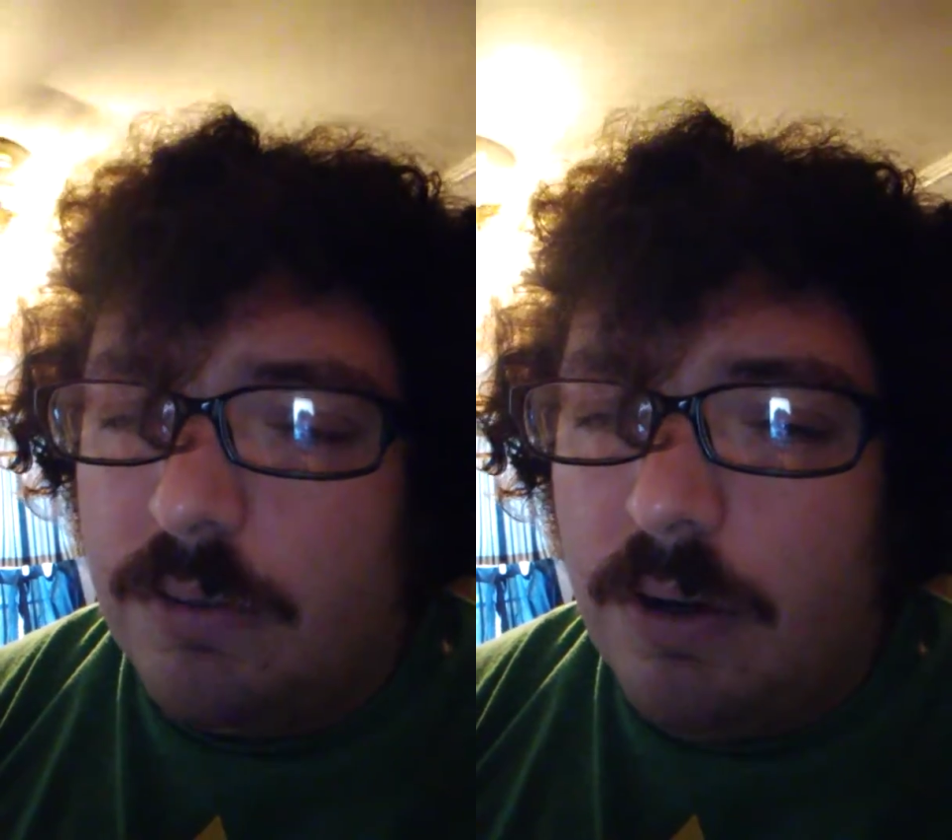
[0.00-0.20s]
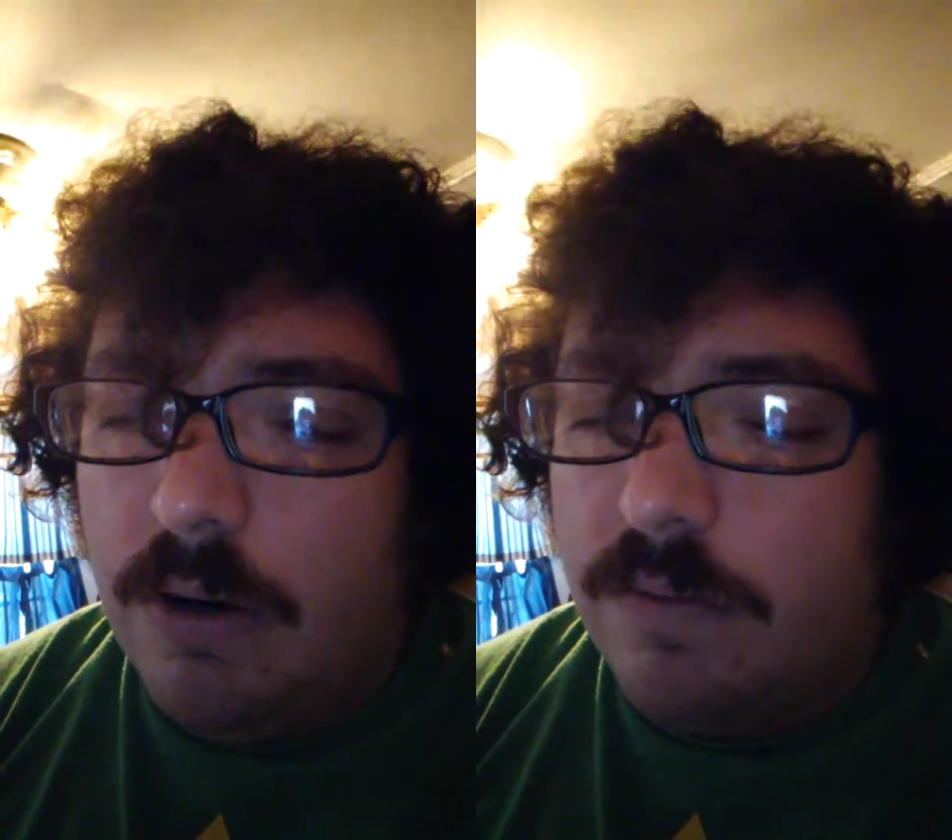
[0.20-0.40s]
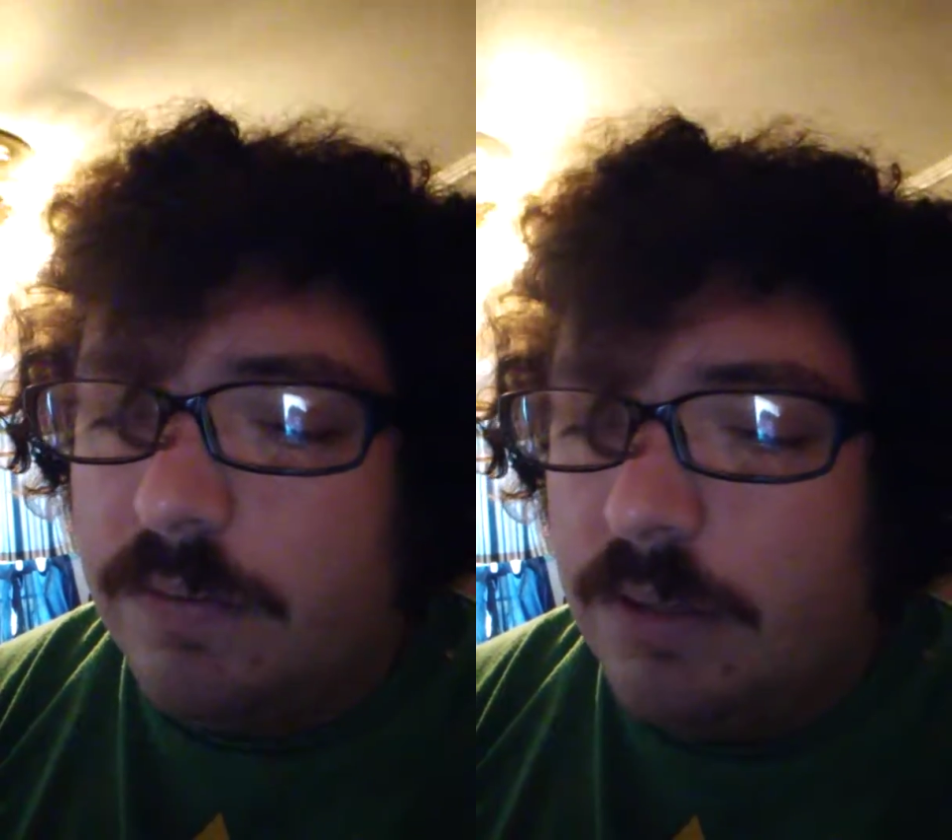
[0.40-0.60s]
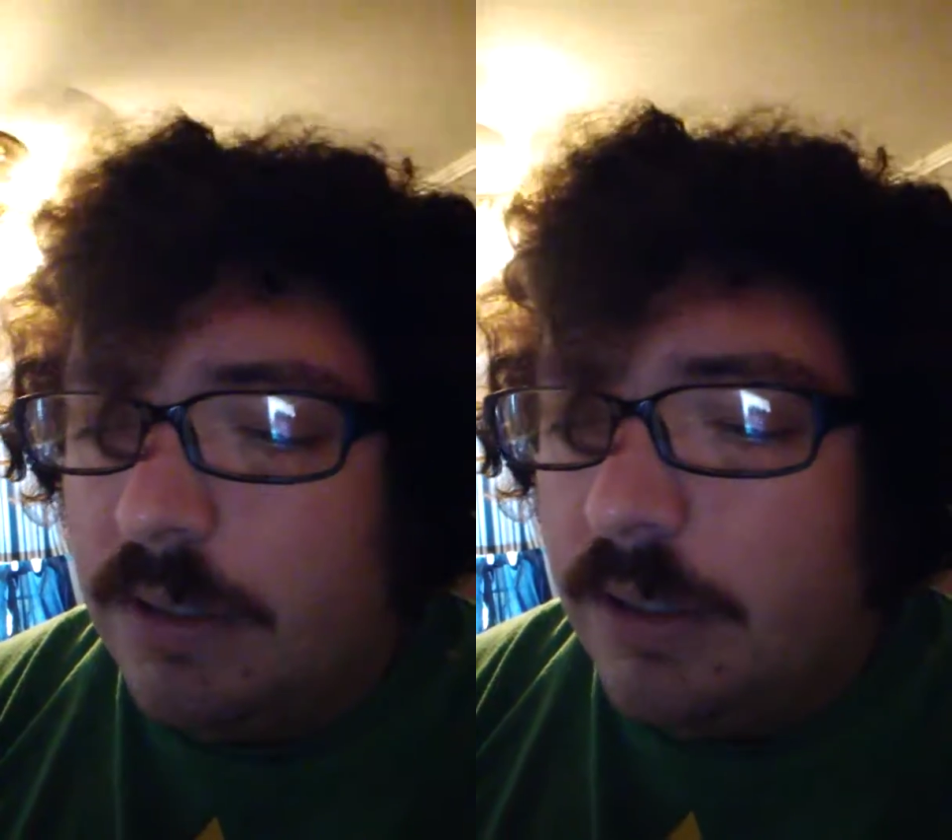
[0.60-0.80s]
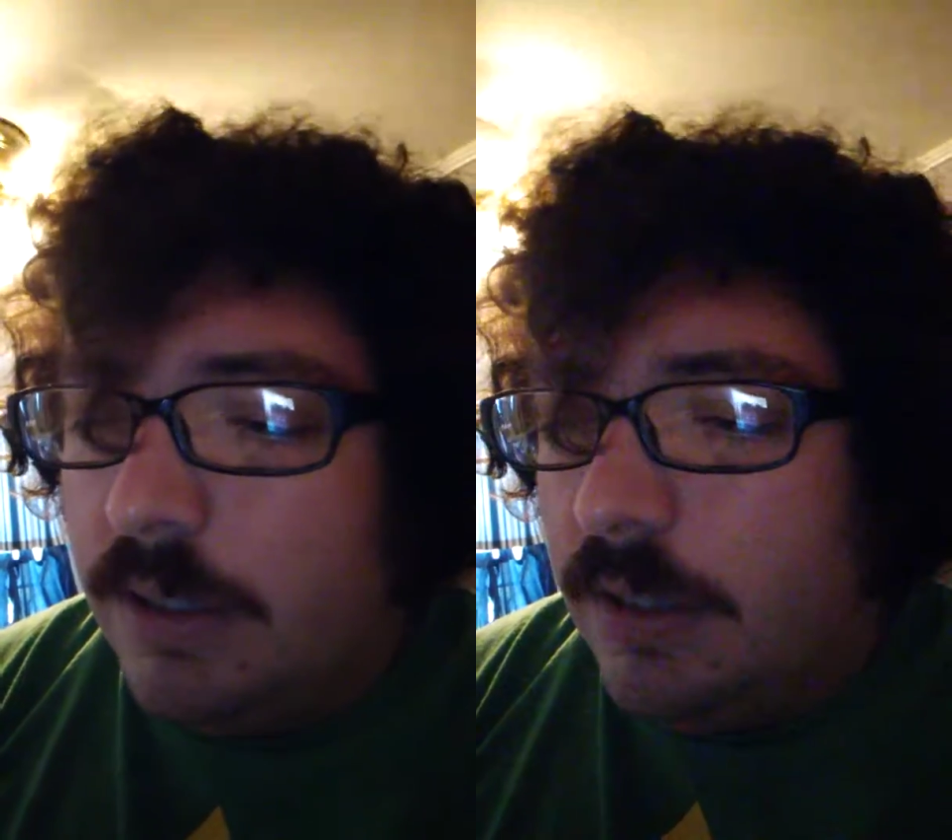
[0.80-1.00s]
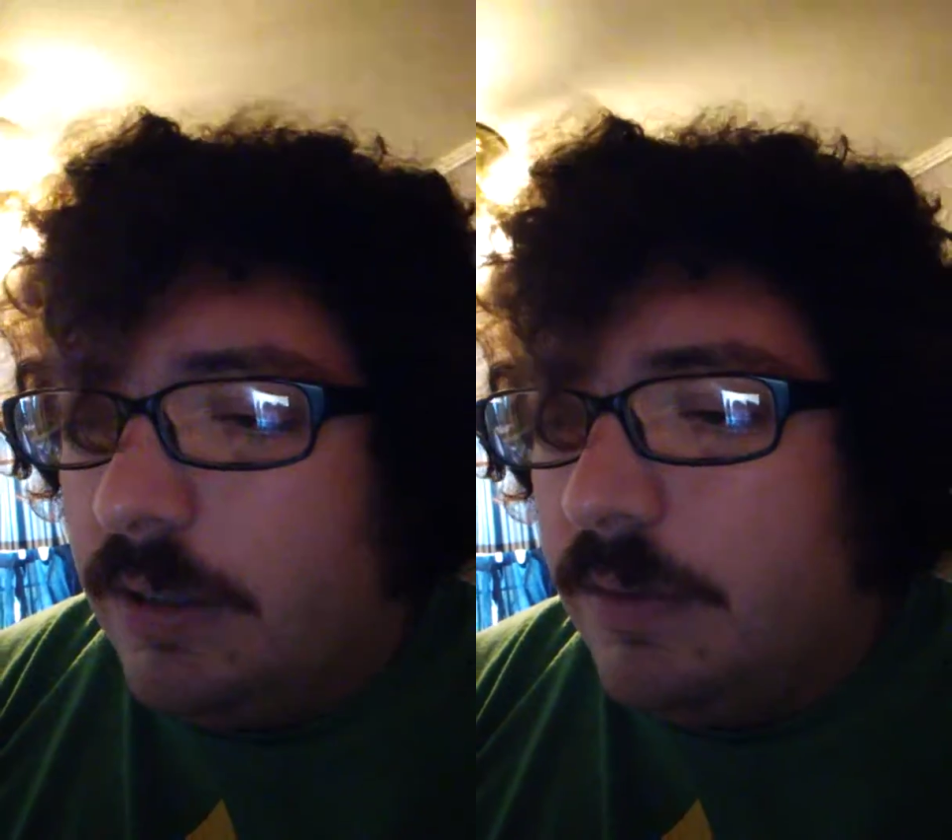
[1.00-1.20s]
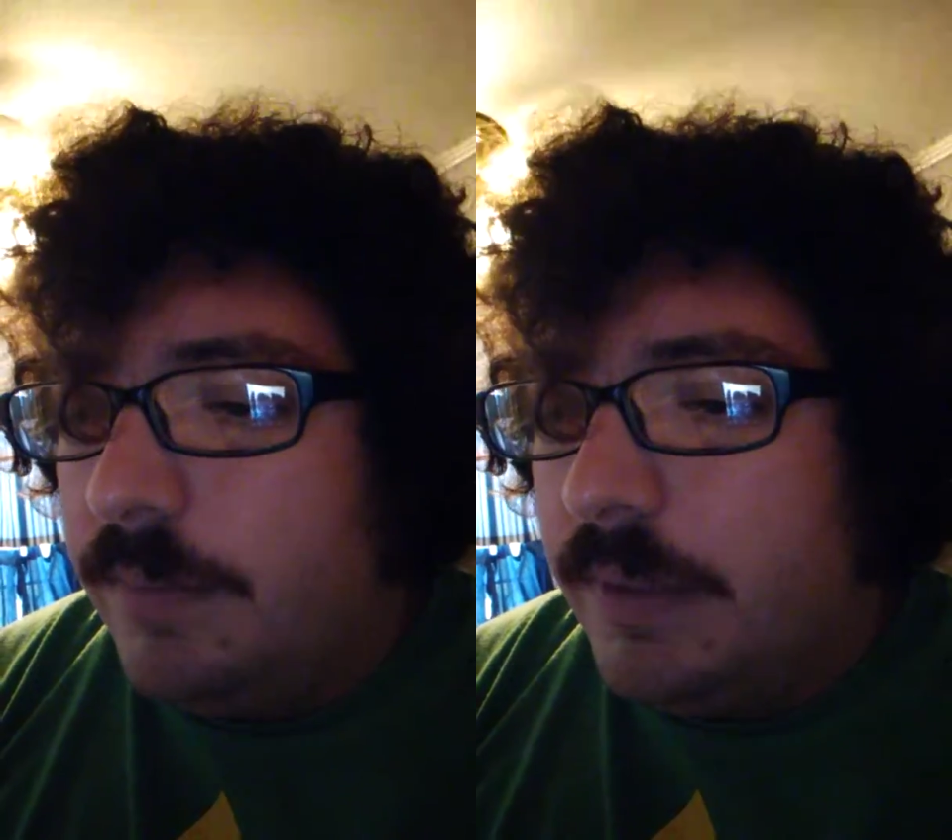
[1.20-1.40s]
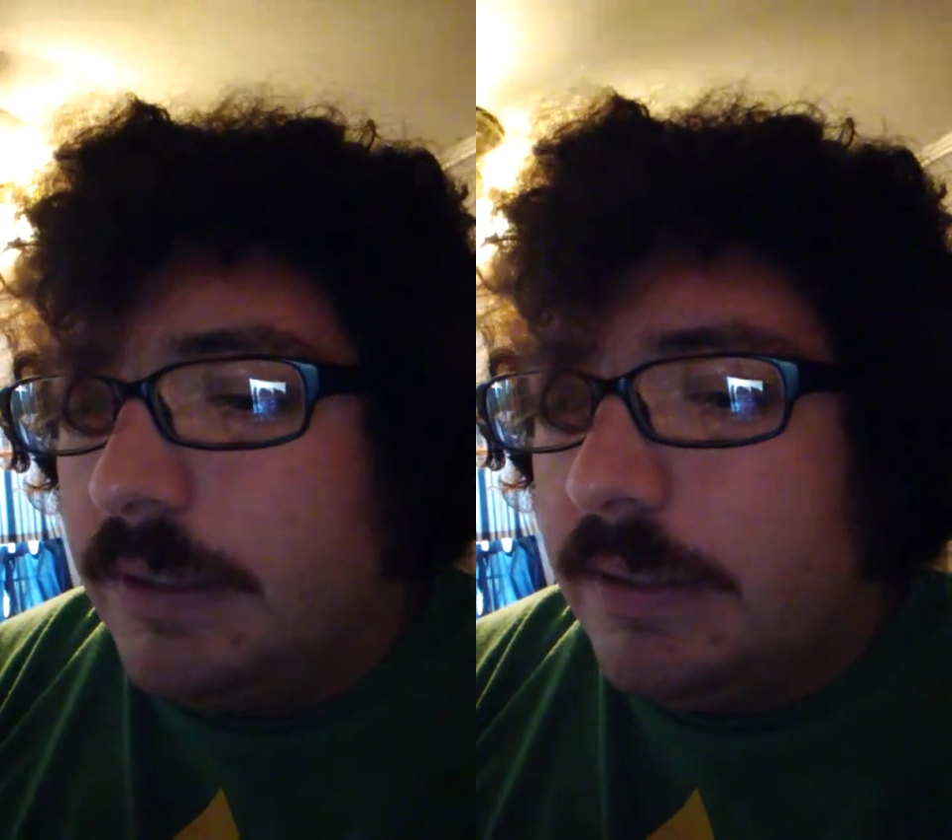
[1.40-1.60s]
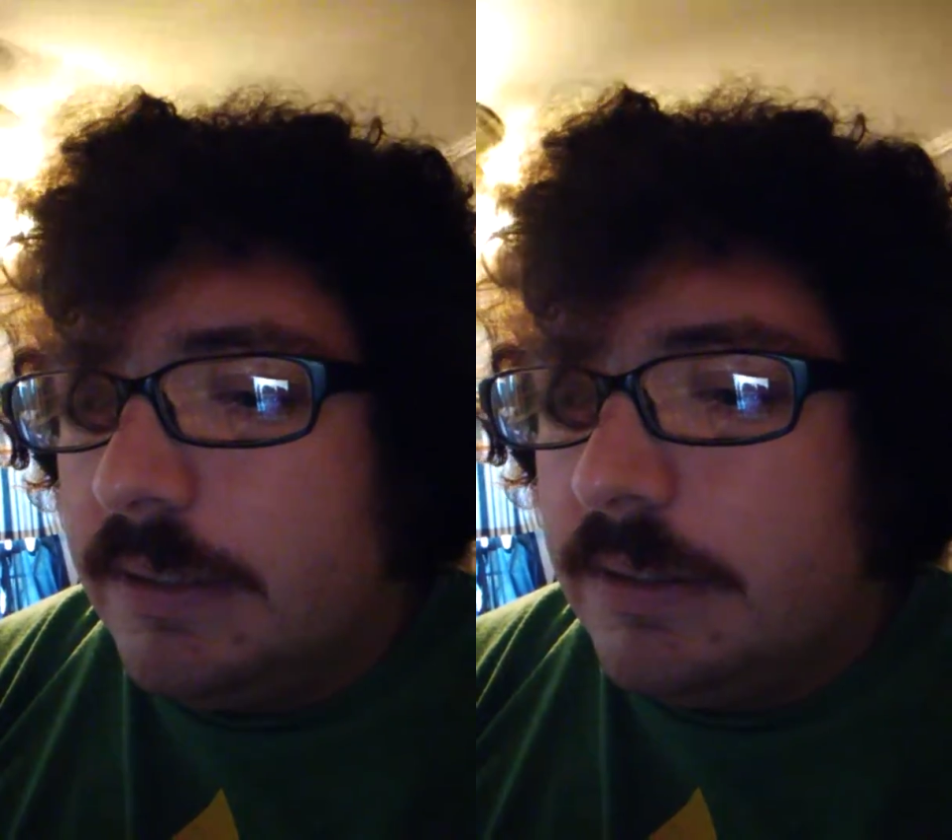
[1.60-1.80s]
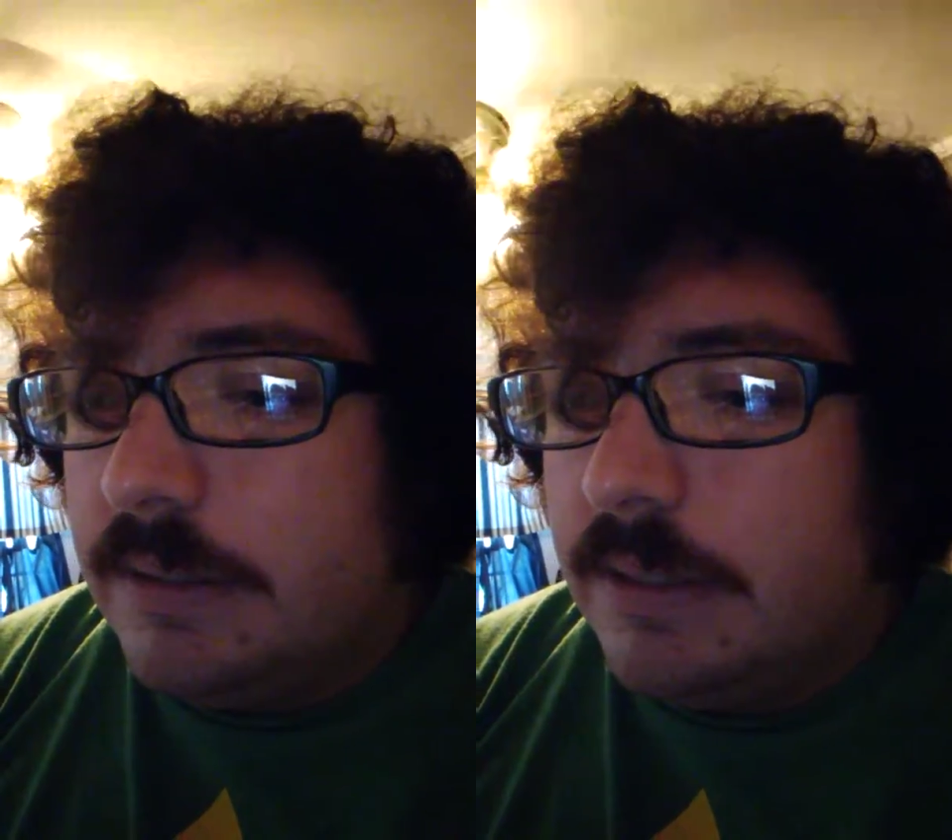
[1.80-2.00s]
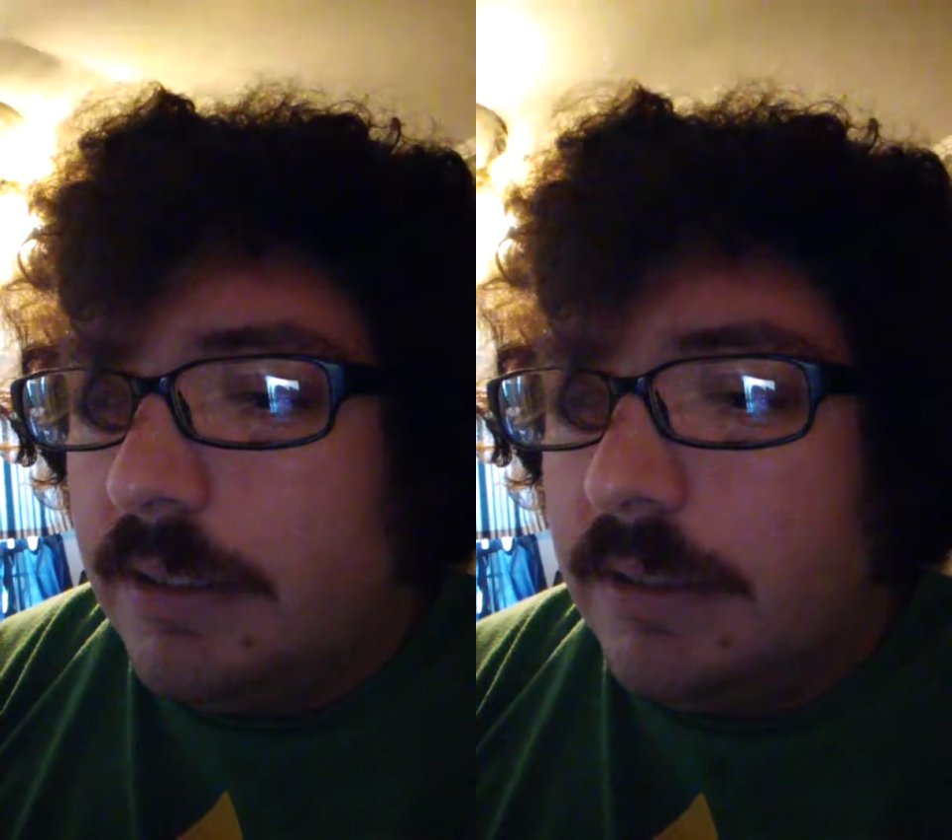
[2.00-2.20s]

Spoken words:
off, but